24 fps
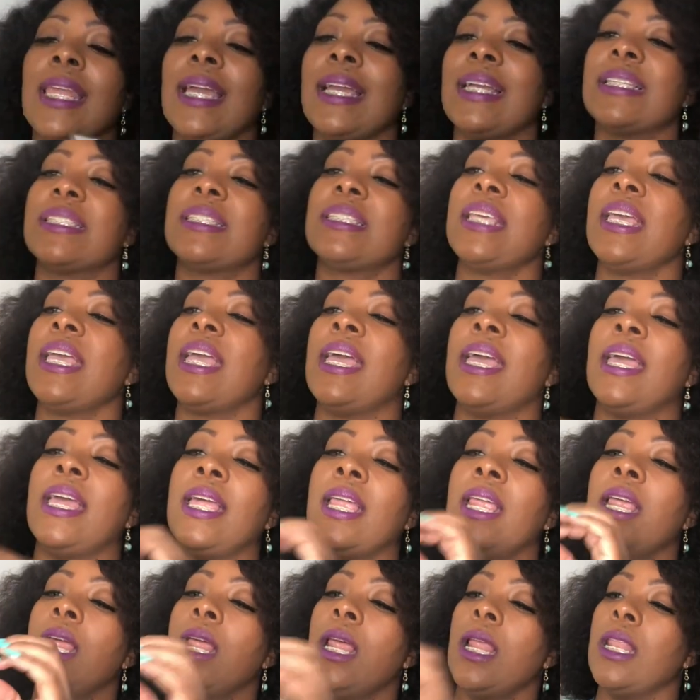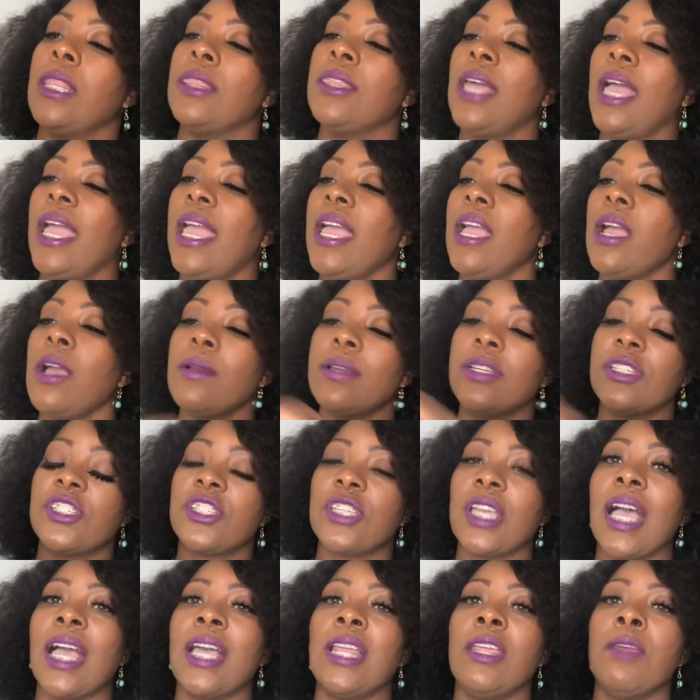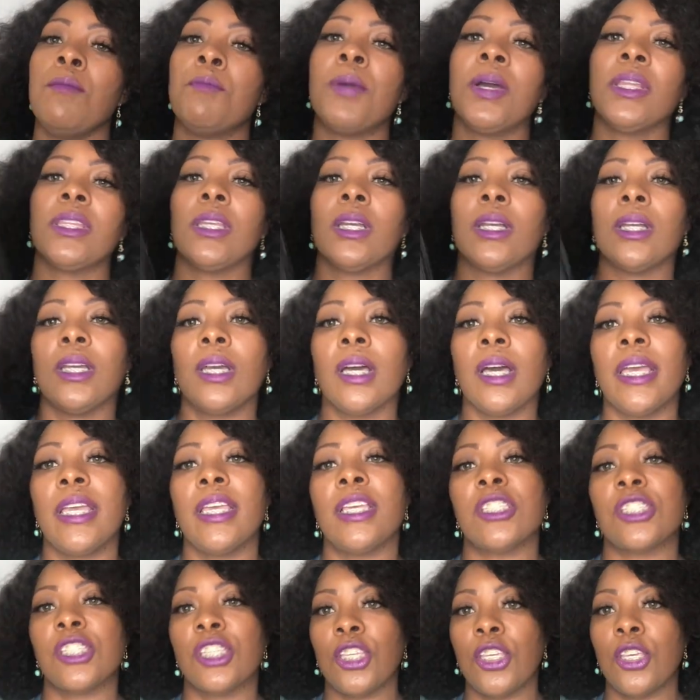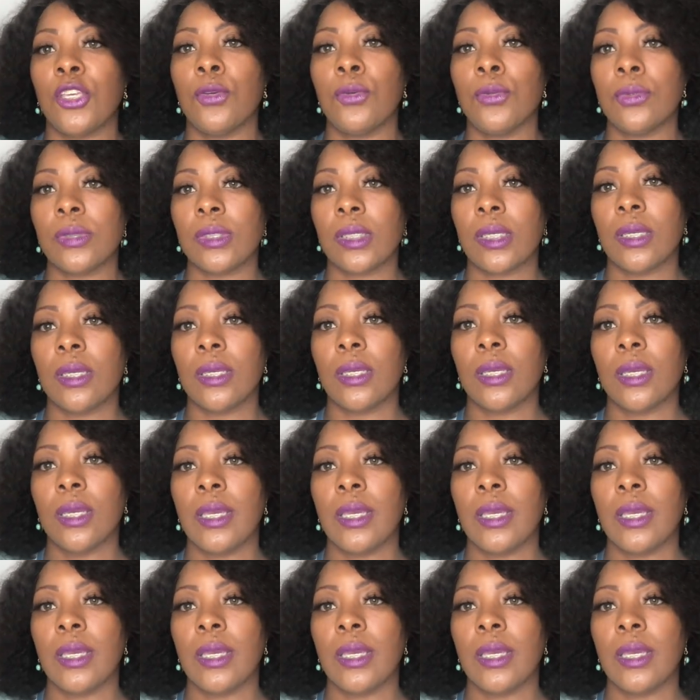like I said, the hair is shiny, but the cut is cute.